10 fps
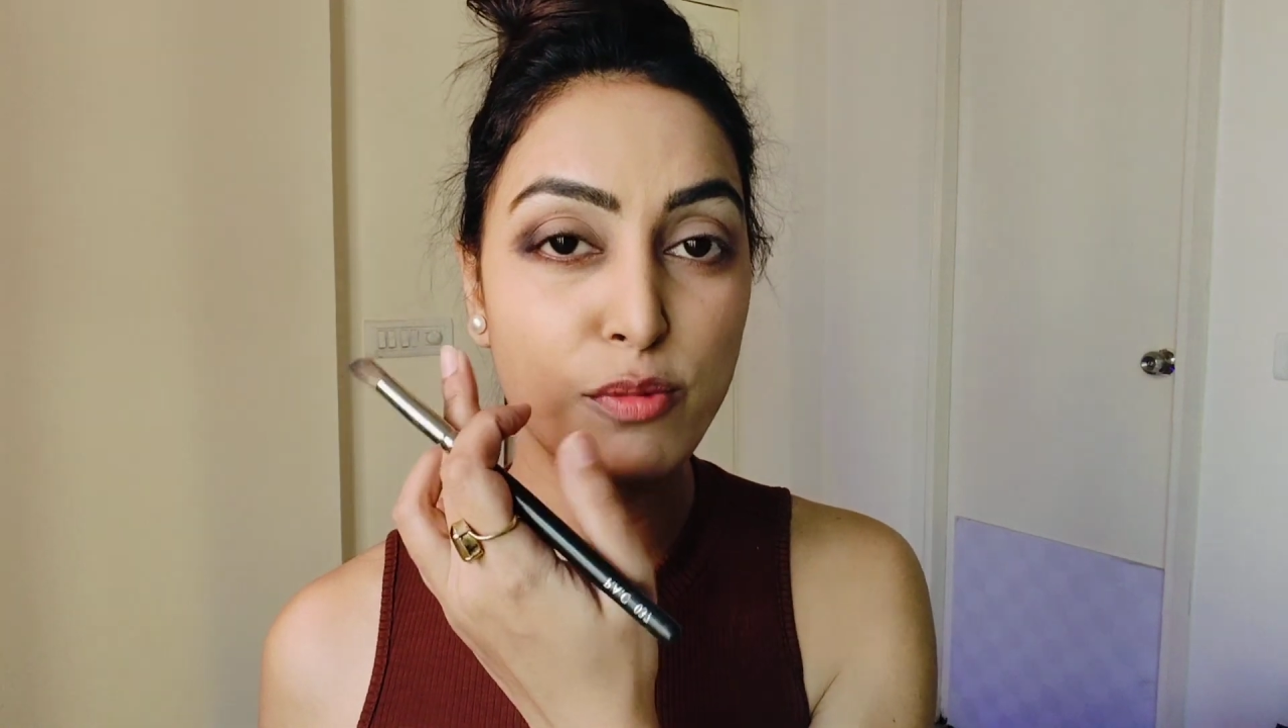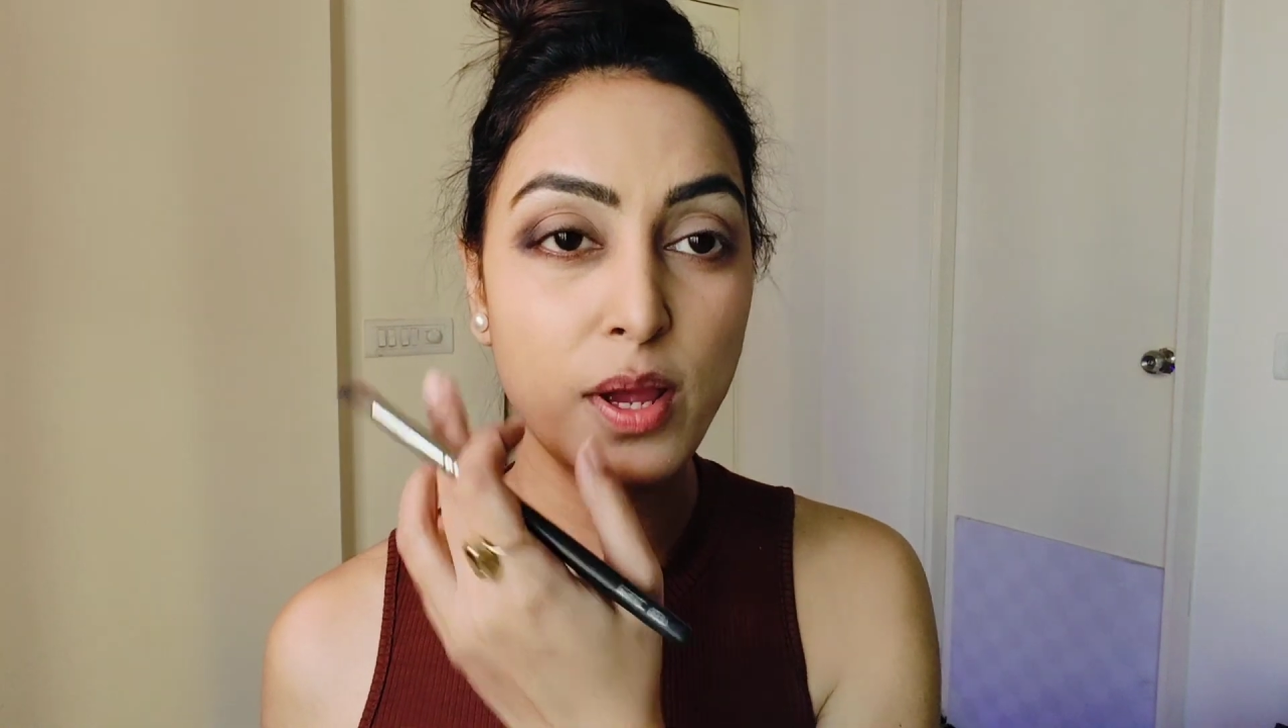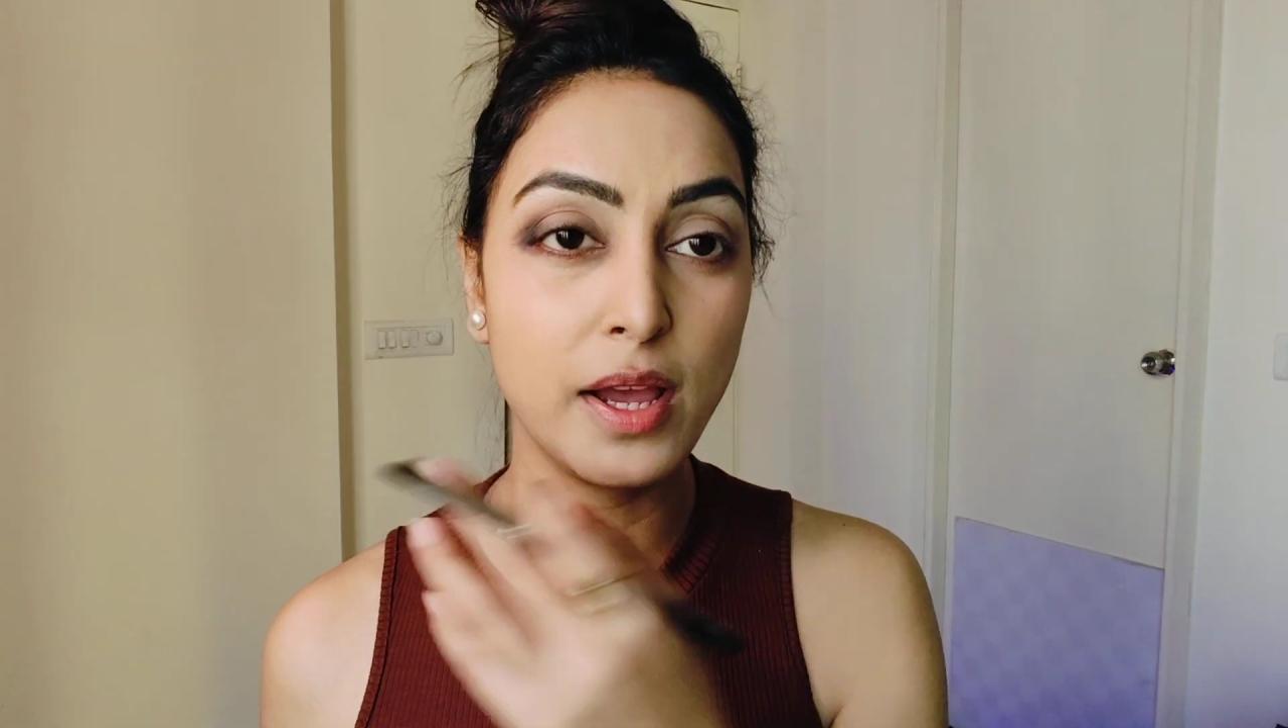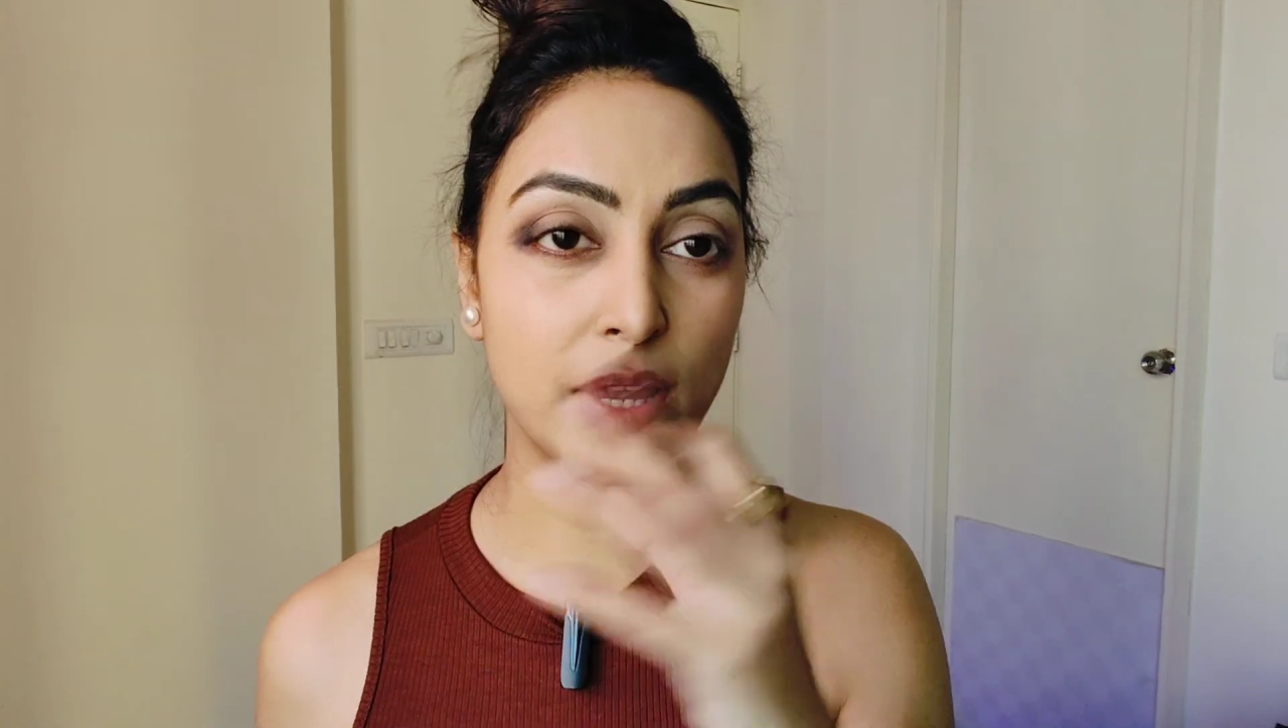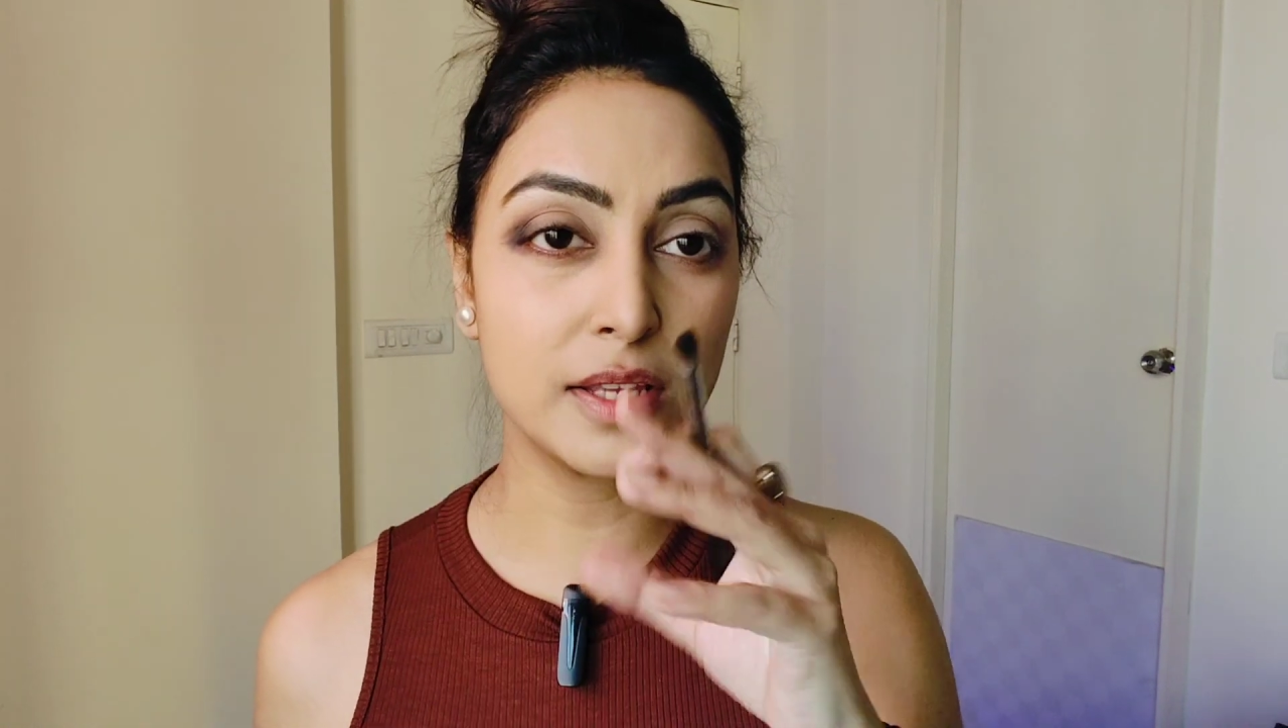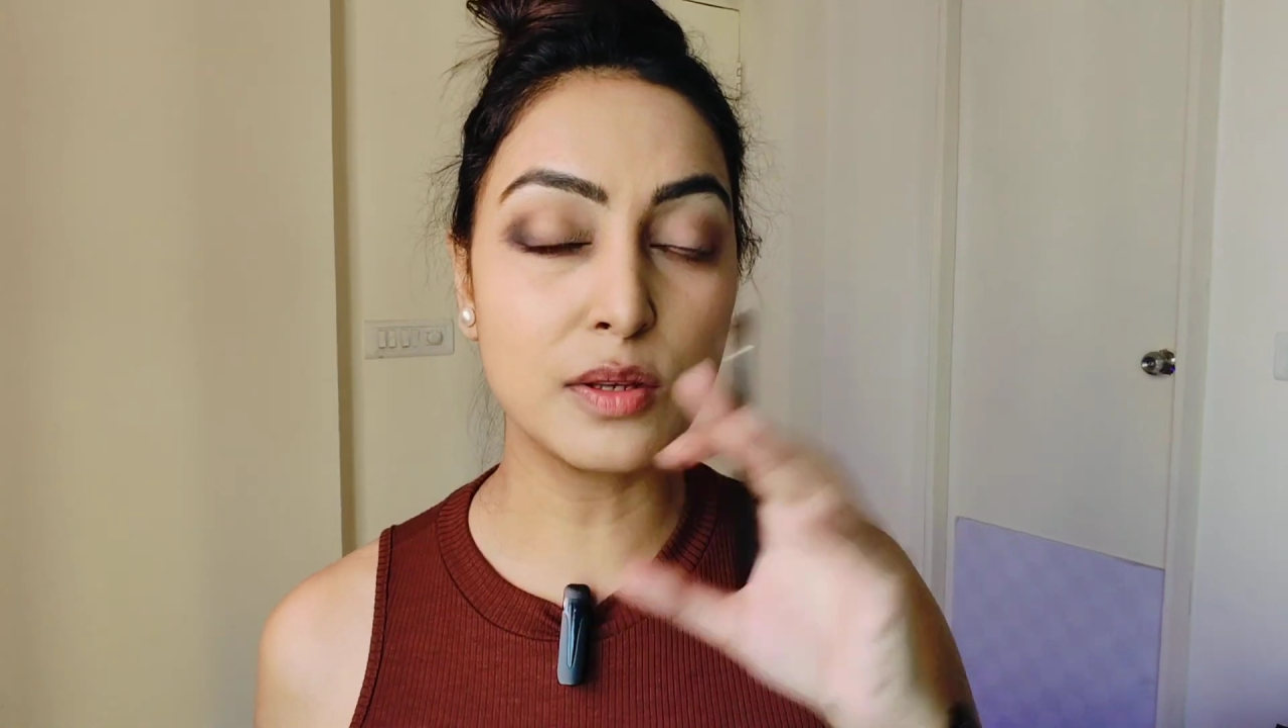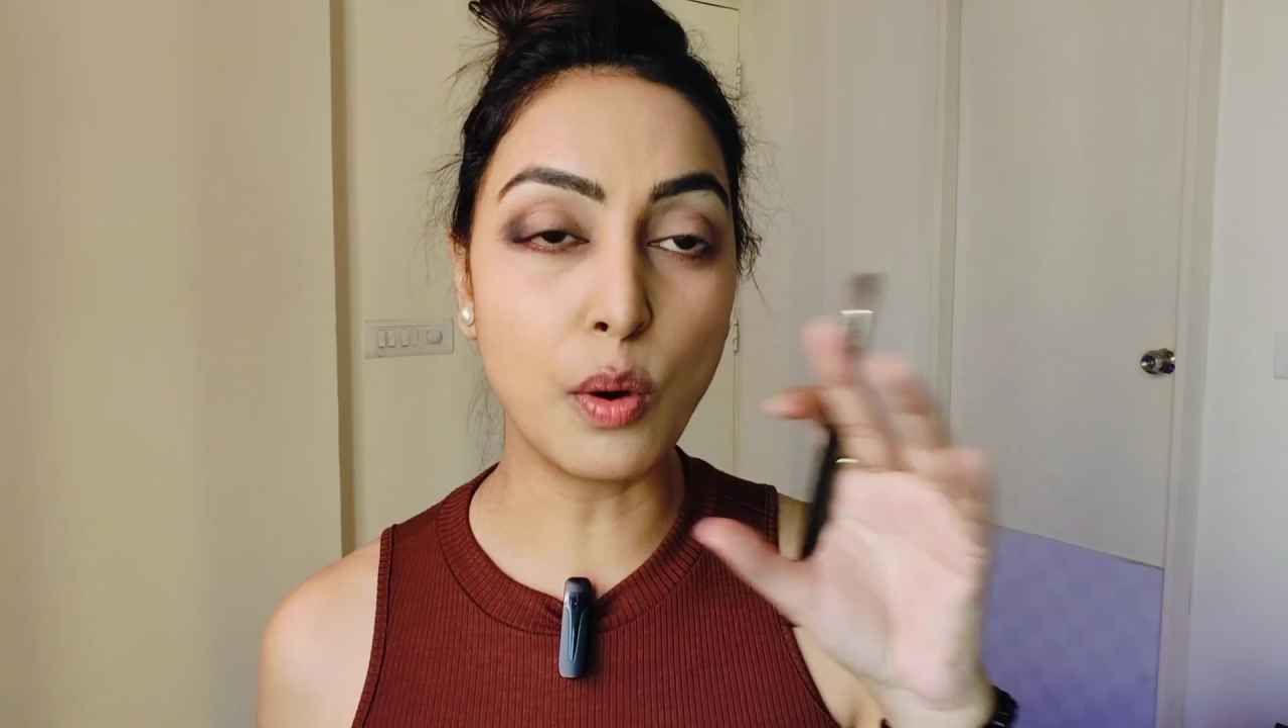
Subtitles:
my eye is